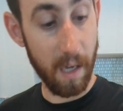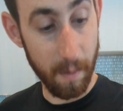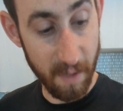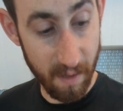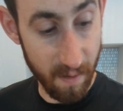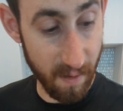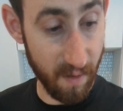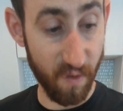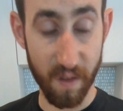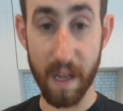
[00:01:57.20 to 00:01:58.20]
Because it's
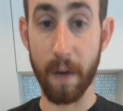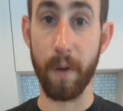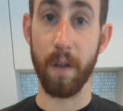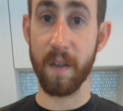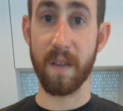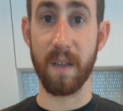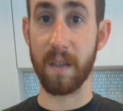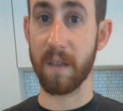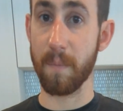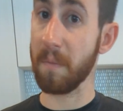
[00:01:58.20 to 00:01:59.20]
just not realistic
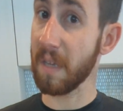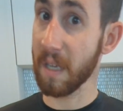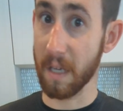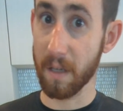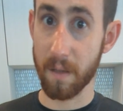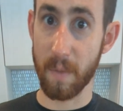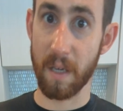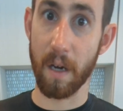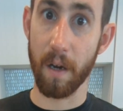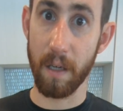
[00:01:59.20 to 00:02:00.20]
to me to be
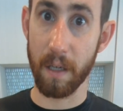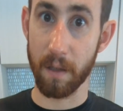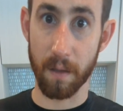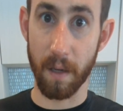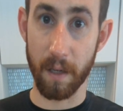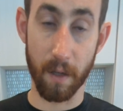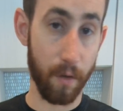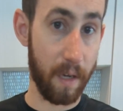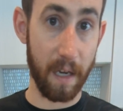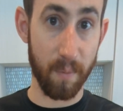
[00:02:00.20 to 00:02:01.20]
carrying an
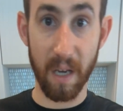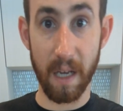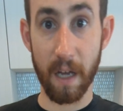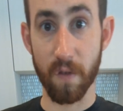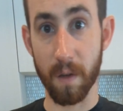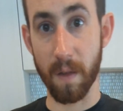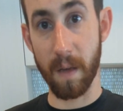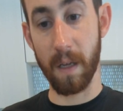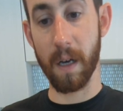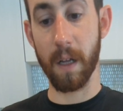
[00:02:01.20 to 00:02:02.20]
adult and pediatric
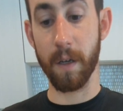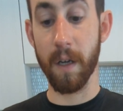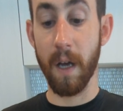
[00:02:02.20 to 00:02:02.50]
C-collar